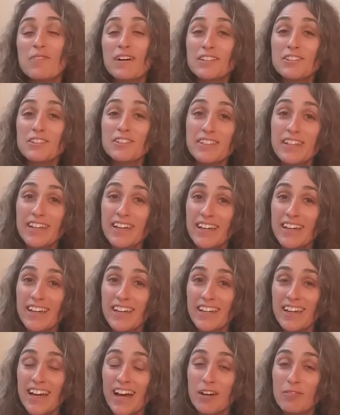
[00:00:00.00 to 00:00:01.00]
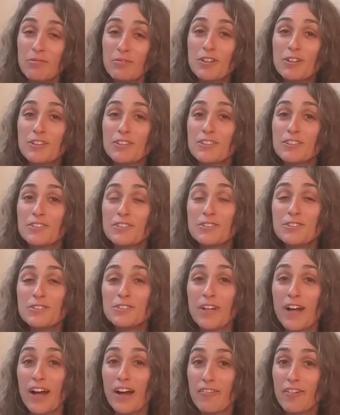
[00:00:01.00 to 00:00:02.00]
but today I'm going to
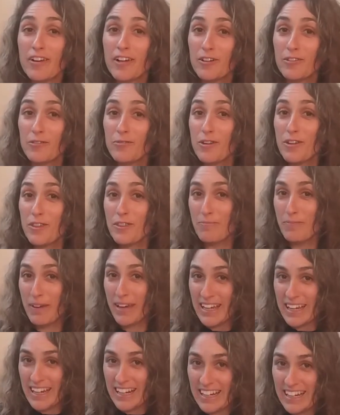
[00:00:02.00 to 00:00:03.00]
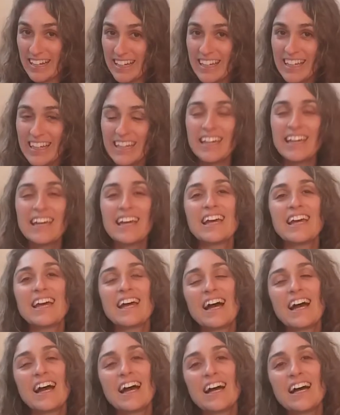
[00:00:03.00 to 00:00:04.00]
carry on with my Greek
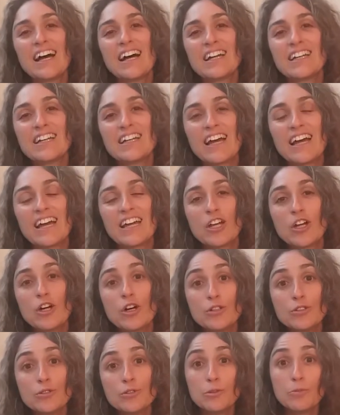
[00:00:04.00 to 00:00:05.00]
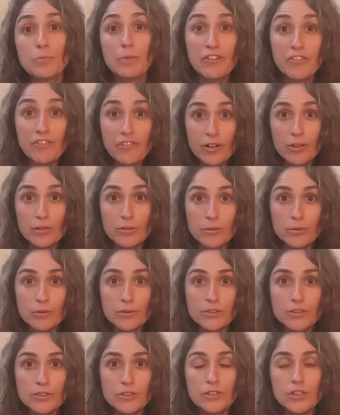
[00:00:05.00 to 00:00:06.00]
and I'm going to be
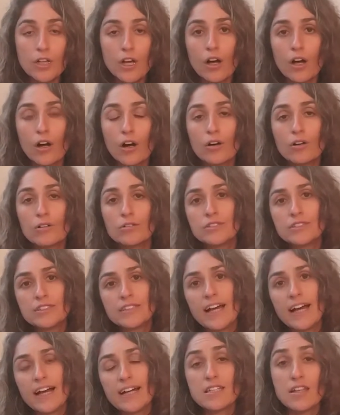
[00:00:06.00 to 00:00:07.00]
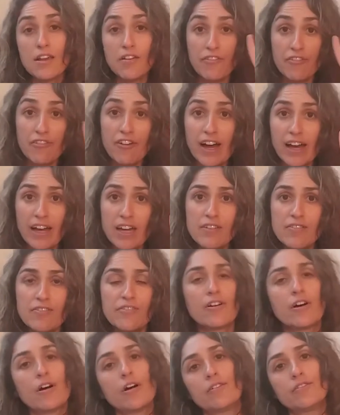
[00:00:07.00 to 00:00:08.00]
focused on just five
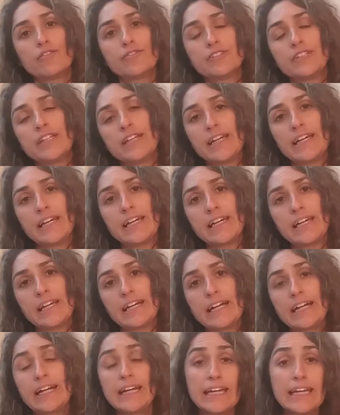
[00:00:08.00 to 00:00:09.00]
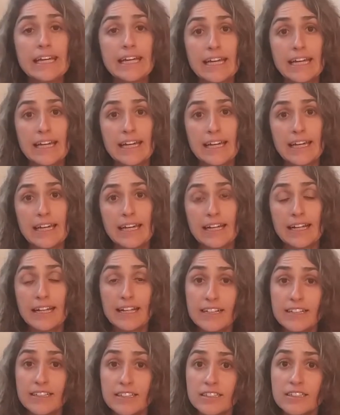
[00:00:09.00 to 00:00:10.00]
of the Greek uh,
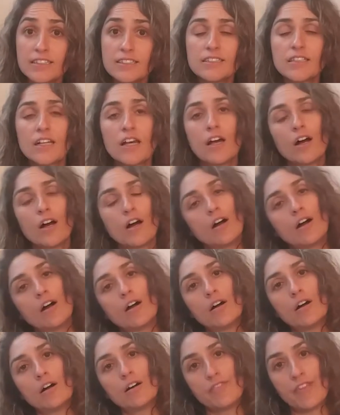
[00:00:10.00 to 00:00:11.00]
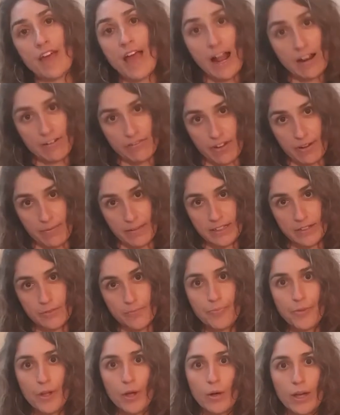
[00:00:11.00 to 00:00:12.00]
letters of the alphabet,
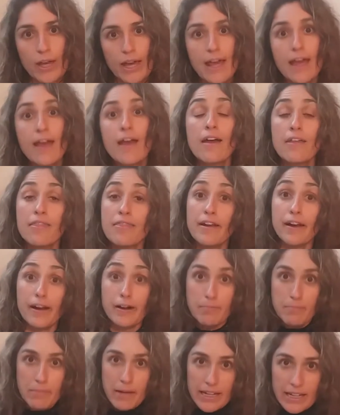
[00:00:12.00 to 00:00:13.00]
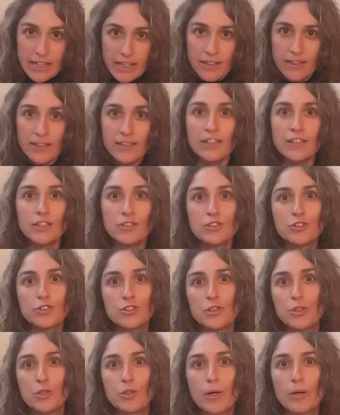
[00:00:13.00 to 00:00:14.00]
okay? There are many,
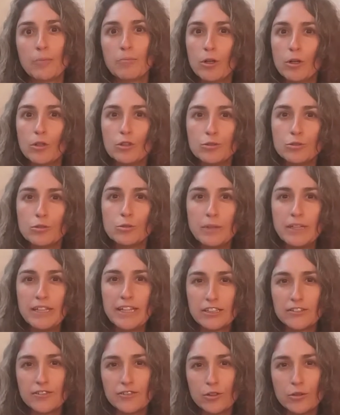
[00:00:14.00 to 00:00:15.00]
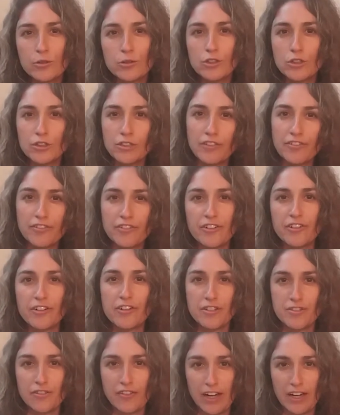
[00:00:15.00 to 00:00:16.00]
so I'm going to be just focused on the
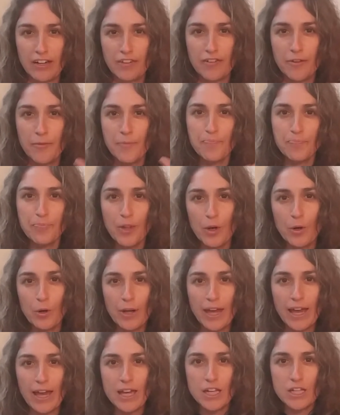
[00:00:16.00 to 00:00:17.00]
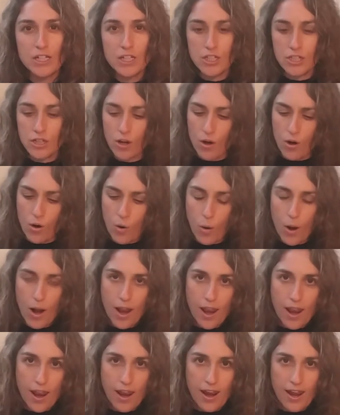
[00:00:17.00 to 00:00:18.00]
first five, okay? So
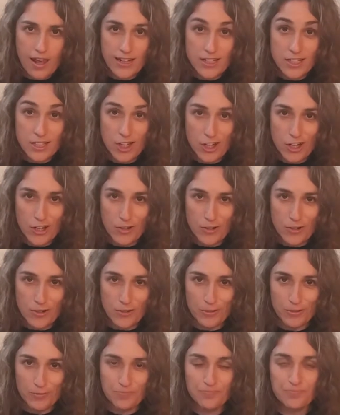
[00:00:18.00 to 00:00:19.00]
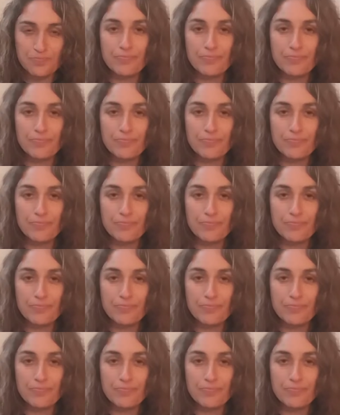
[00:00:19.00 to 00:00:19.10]
let's go.